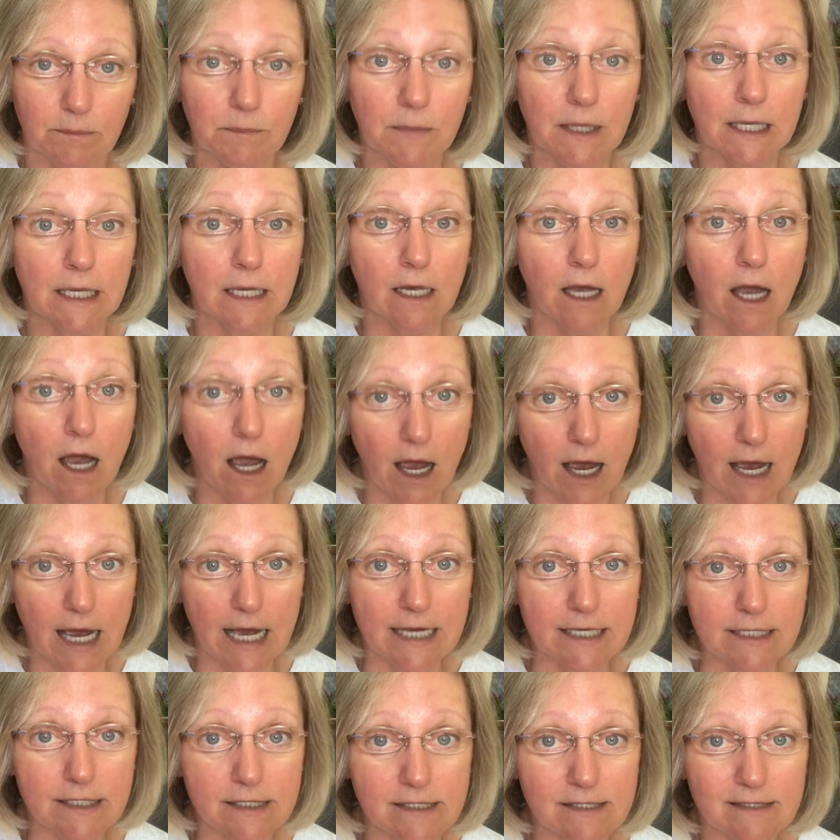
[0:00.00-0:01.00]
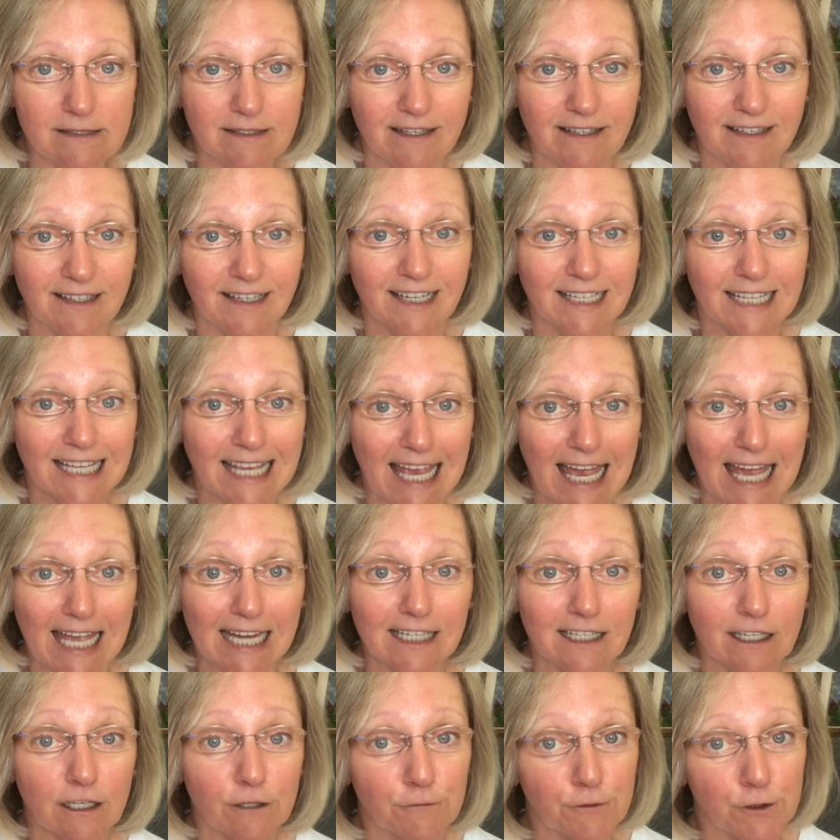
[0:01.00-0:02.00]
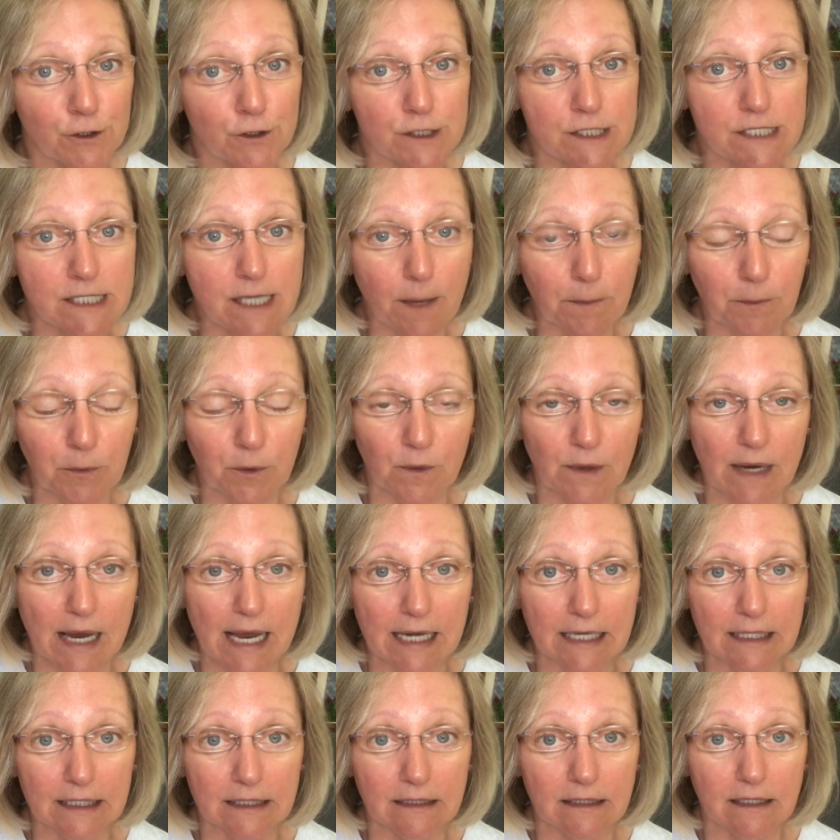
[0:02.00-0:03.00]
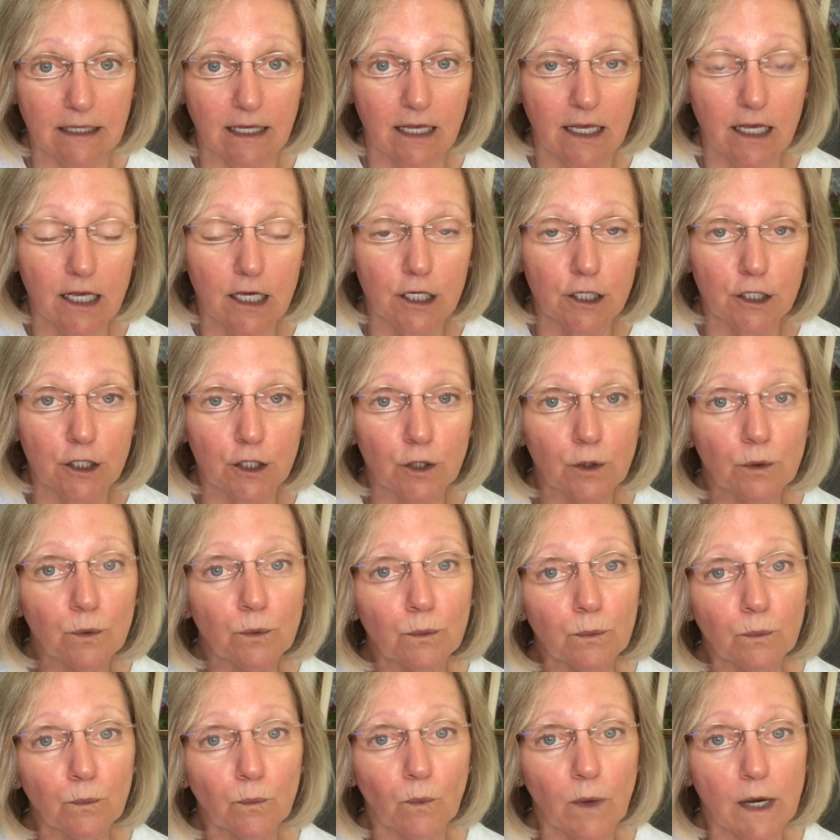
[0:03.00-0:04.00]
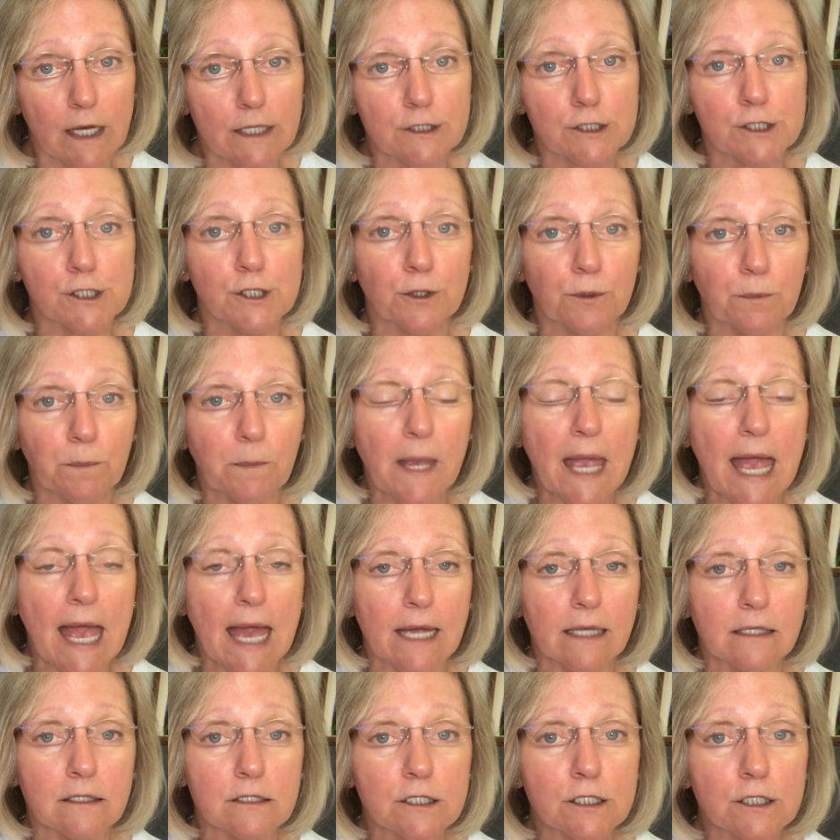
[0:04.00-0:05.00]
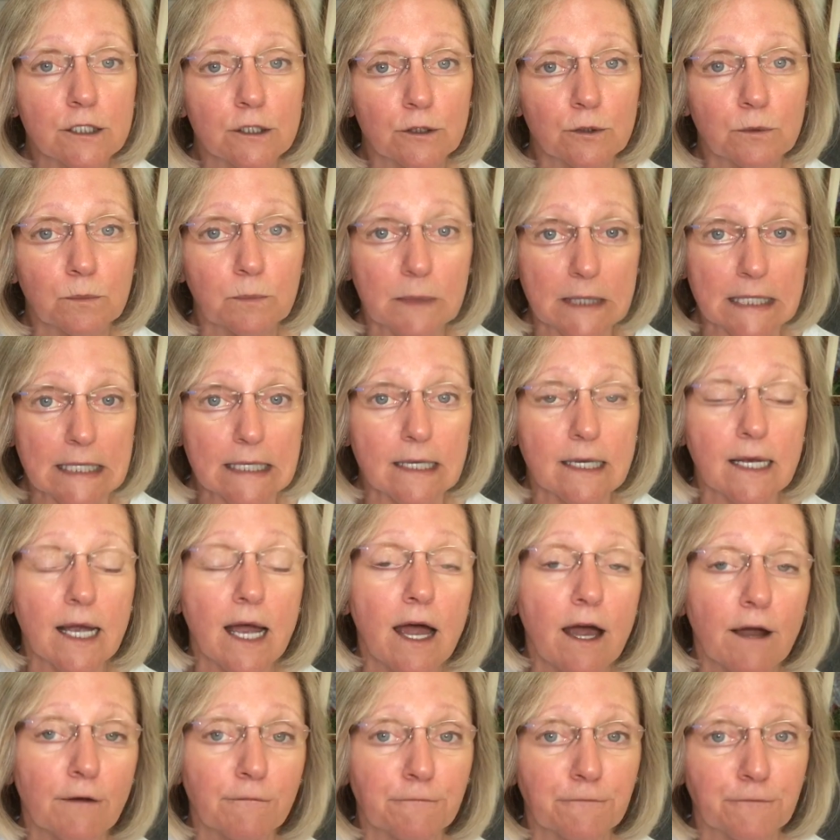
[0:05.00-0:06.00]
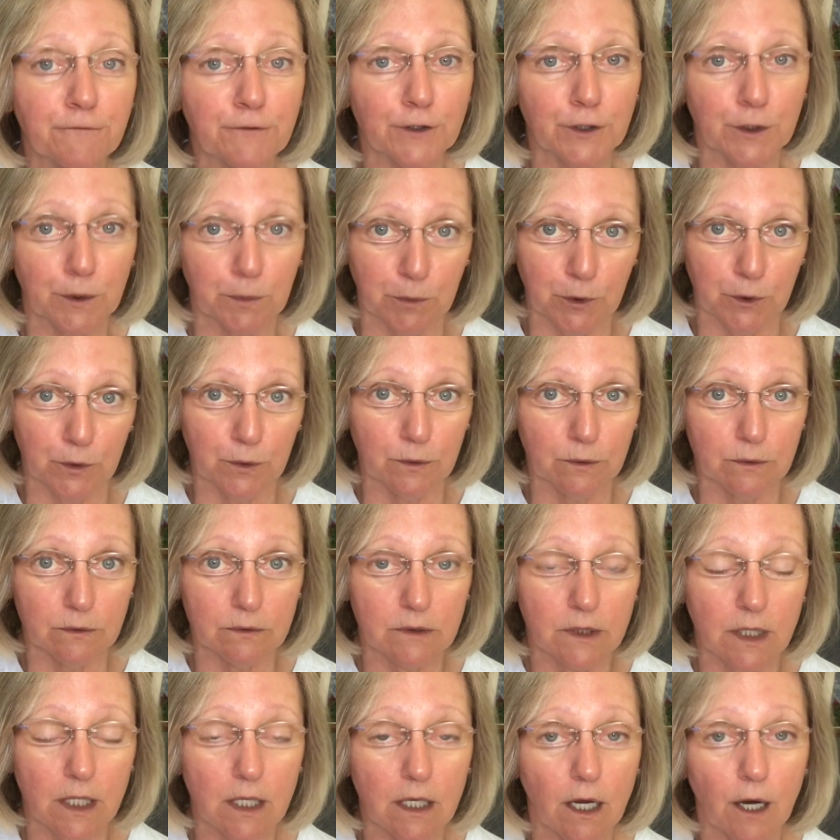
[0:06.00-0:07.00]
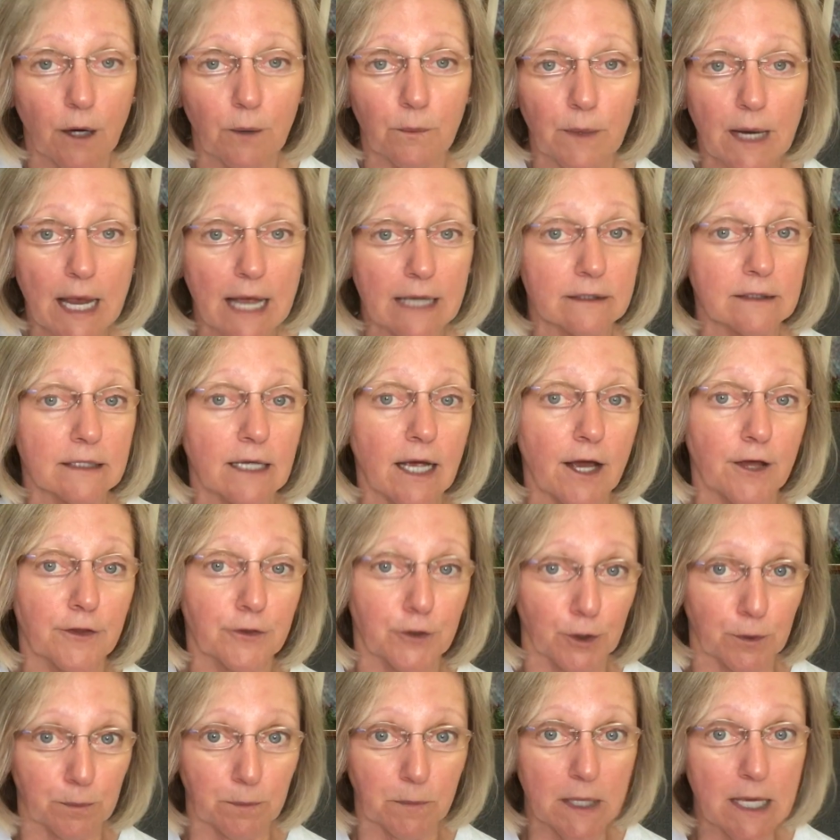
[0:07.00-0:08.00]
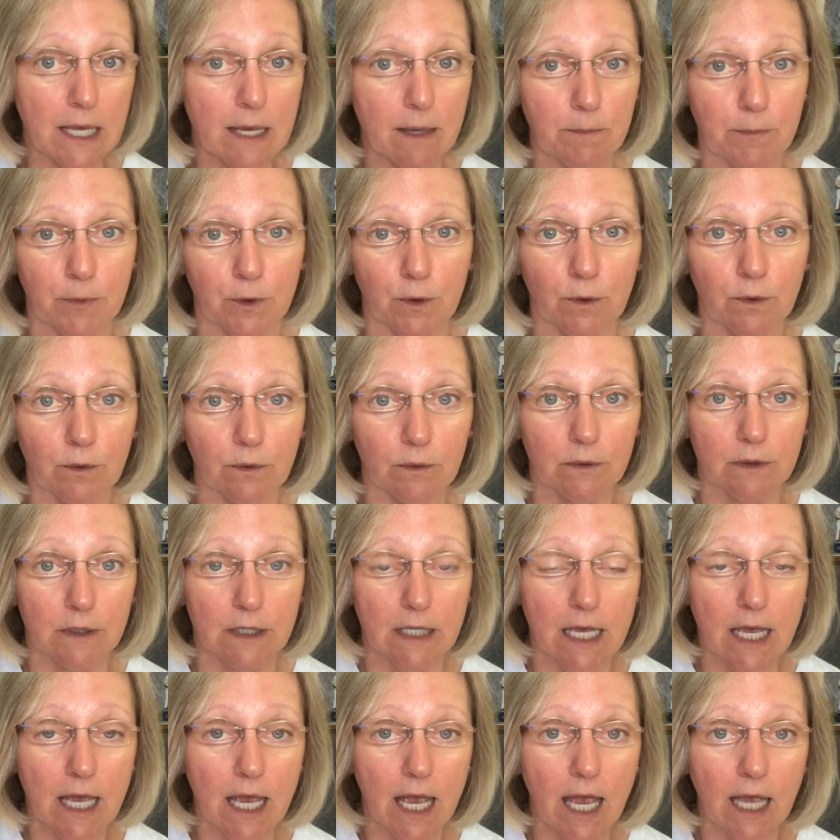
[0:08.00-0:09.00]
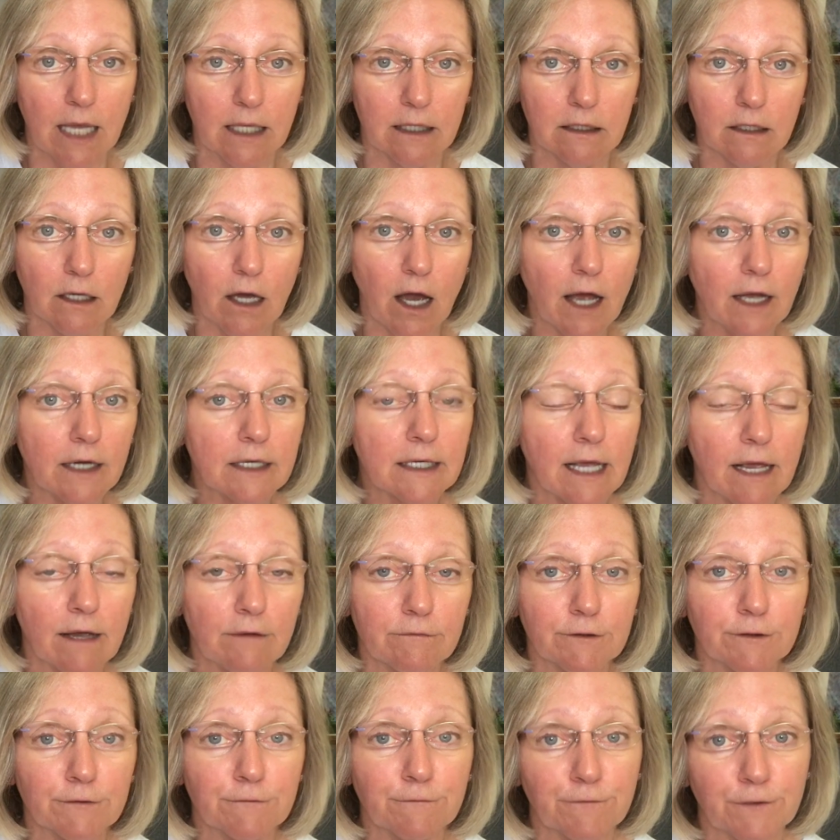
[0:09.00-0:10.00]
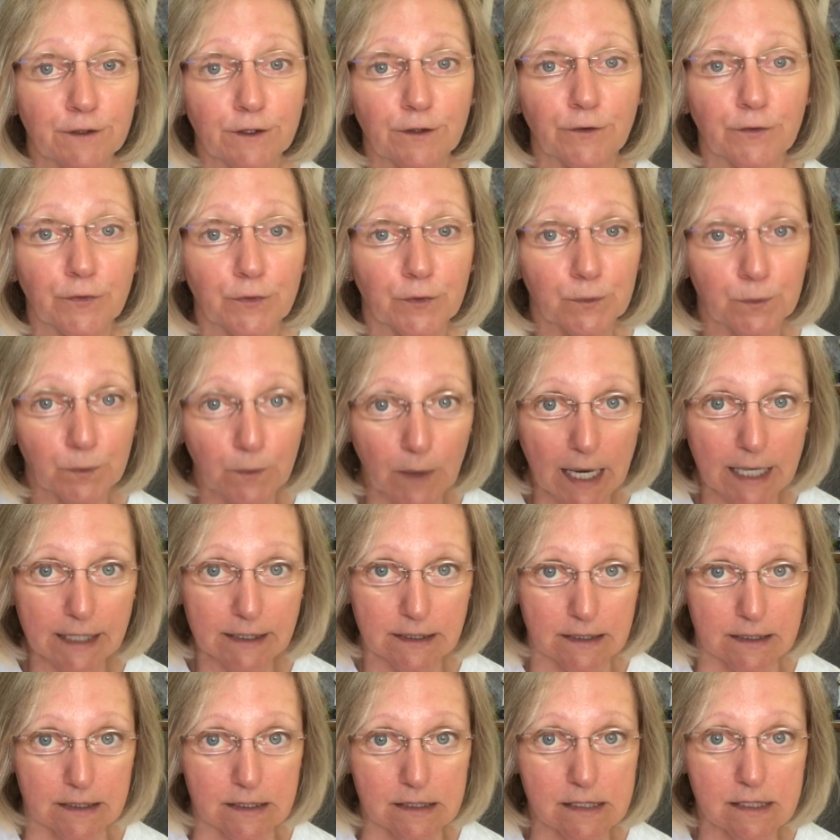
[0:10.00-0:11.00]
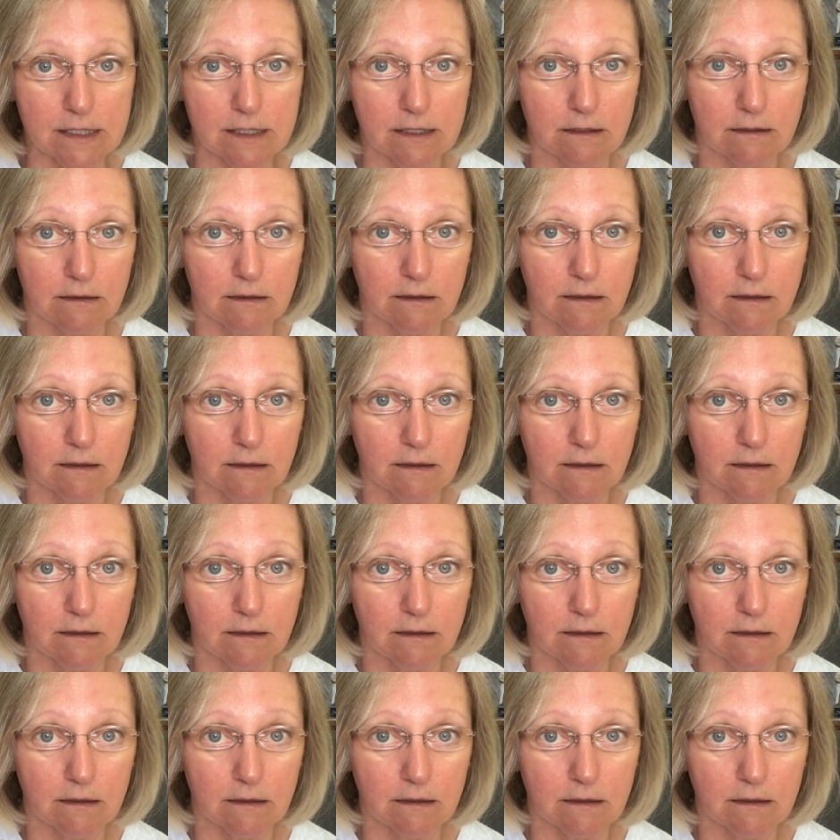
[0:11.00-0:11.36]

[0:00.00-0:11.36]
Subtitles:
Because, again, if you're separated, you want your pet to be comfortable around other people and not ever feel threatened.